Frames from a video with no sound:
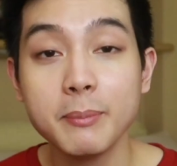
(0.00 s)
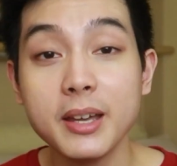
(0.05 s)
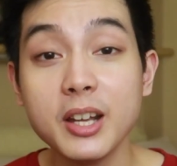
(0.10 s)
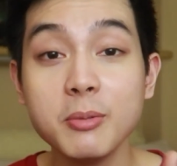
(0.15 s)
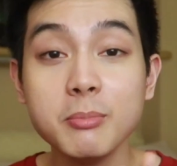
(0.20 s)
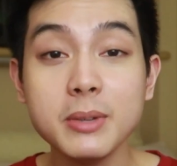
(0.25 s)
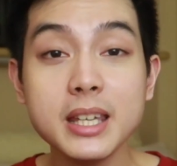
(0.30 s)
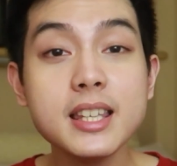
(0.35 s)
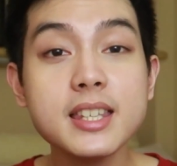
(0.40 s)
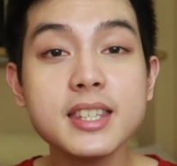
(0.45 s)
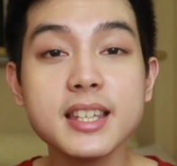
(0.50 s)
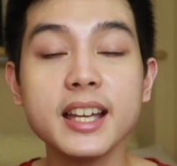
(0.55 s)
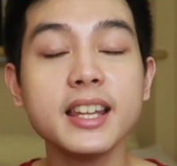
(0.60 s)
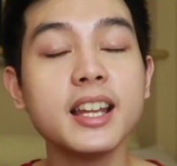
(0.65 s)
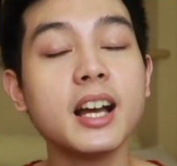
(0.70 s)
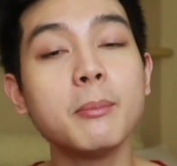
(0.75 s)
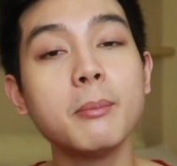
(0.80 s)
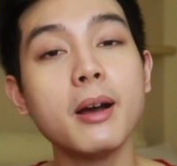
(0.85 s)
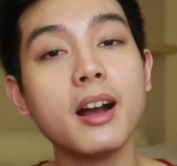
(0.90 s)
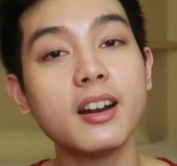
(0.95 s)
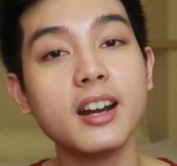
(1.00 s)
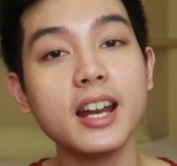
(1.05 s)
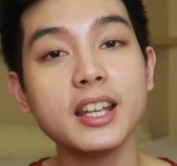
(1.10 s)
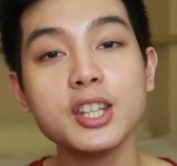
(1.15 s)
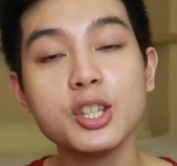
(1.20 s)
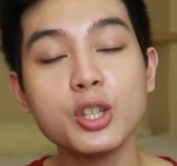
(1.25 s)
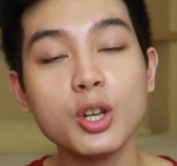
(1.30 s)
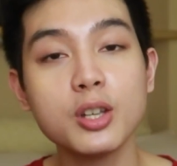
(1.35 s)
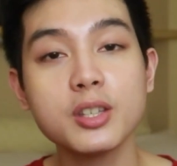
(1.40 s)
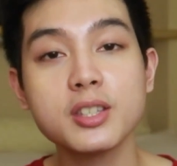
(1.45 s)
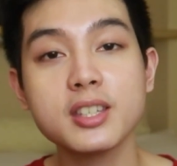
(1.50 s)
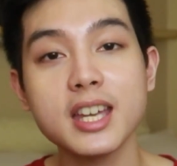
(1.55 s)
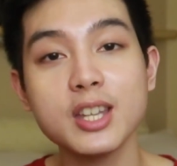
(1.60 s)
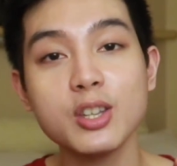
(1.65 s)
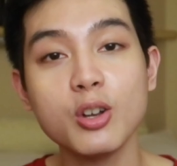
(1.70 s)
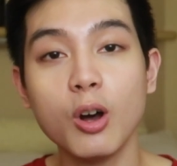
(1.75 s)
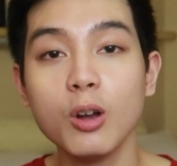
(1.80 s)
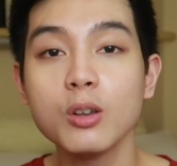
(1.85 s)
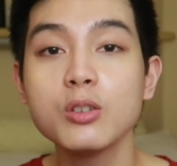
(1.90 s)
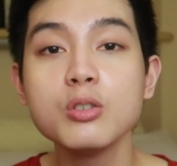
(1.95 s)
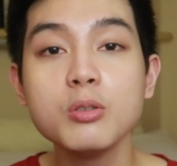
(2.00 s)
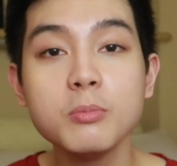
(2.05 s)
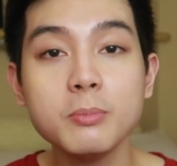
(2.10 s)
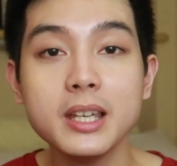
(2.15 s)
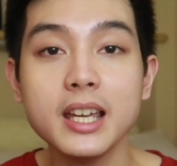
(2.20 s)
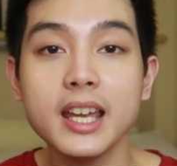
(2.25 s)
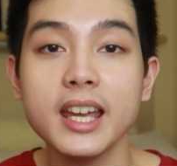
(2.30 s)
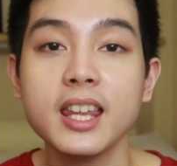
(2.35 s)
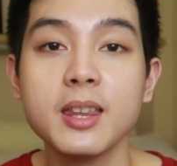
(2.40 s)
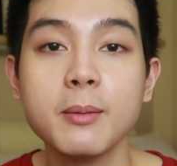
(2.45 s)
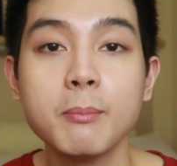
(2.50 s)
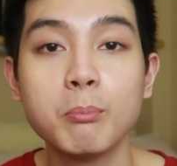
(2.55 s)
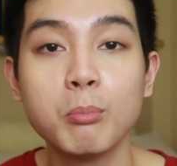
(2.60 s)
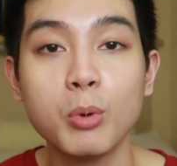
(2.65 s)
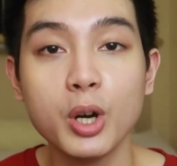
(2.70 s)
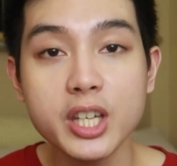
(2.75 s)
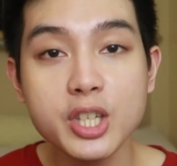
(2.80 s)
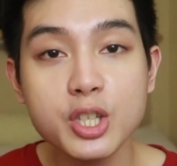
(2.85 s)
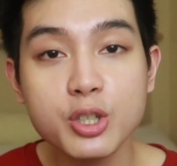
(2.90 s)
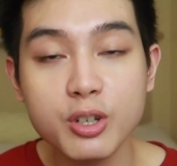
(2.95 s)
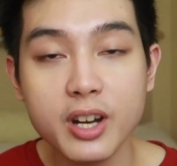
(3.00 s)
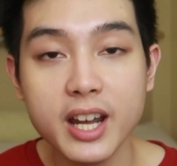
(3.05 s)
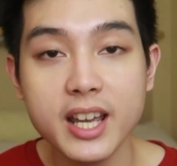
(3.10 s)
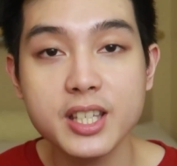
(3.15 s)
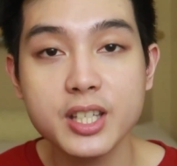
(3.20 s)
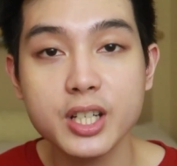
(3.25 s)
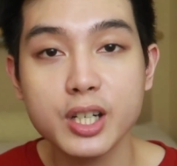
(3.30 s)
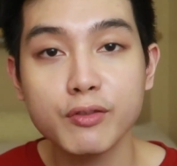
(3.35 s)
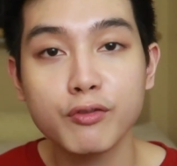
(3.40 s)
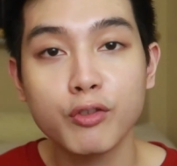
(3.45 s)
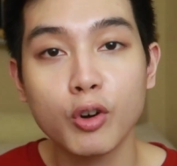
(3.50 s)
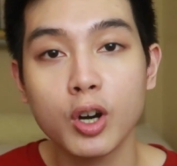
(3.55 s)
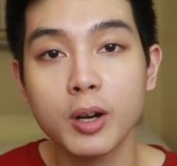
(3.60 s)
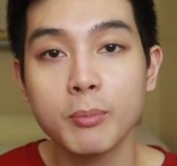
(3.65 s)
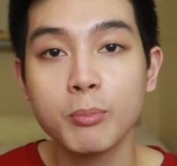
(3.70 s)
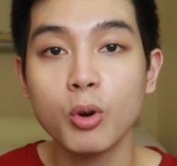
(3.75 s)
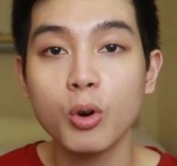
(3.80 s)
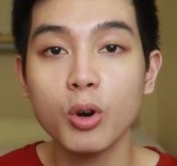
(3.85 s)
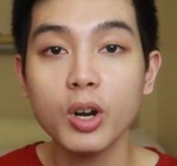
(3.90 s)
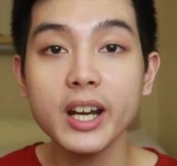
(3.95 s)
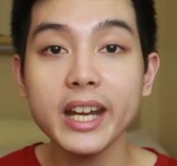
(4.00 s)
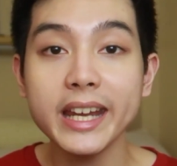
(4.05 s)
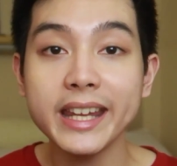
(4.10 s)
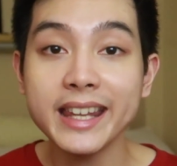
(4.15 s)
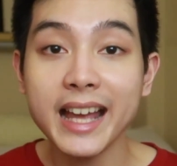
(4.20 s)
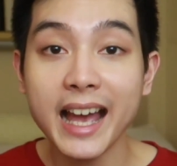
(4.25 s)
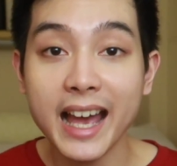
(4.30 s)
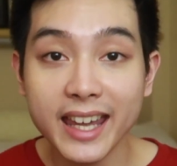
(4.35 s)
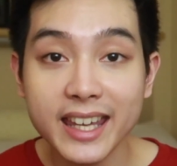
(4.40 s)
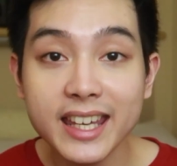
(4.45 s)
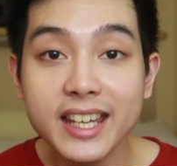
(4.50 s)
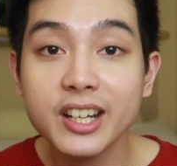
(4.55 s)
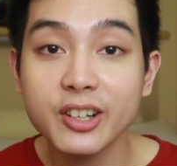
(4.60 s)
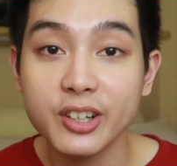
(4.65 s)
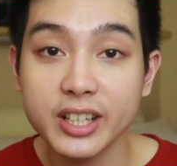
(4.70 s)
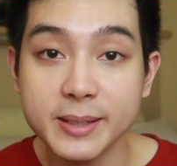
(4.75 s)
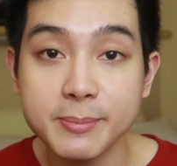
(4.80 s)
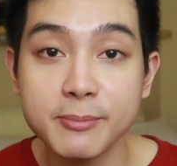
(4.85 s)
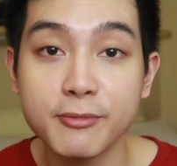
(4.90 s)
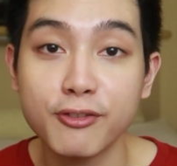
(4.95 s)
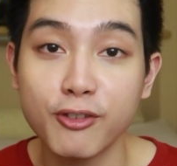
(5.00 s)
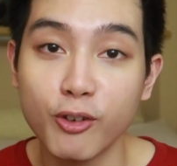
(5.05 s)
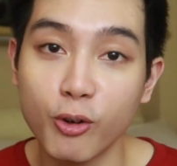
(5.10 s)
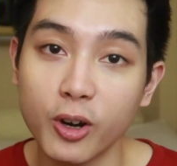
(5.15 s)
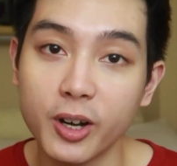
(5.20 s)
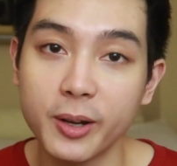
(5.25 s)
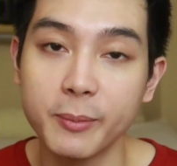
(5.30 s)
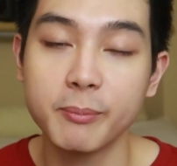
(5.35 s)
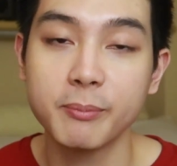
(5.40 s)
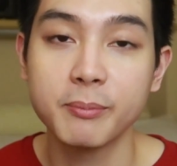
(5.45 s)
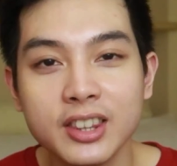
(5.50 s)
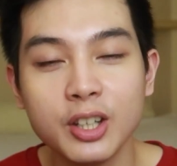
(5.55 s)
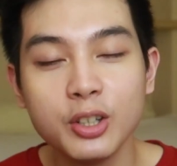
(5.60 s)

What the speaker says: Pero minsan, ang mga retinols can also be in moisturizer form or in eye cream form.